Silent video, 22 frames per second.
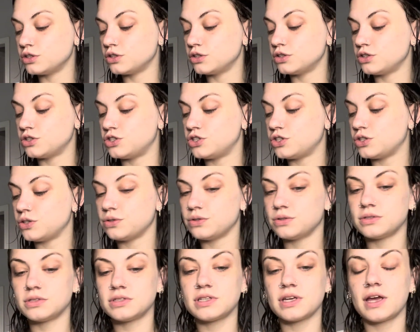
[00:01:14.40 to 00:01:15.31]

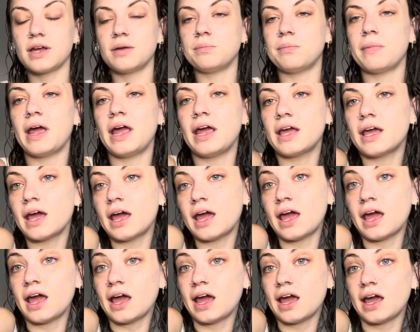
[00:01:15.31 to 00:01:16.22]
juice and make
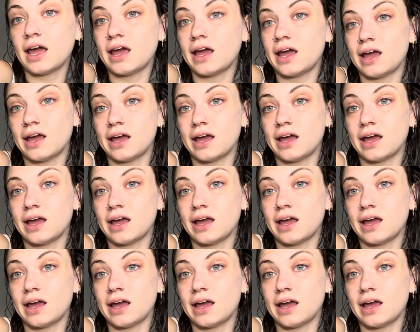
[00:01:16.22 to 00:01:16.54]
a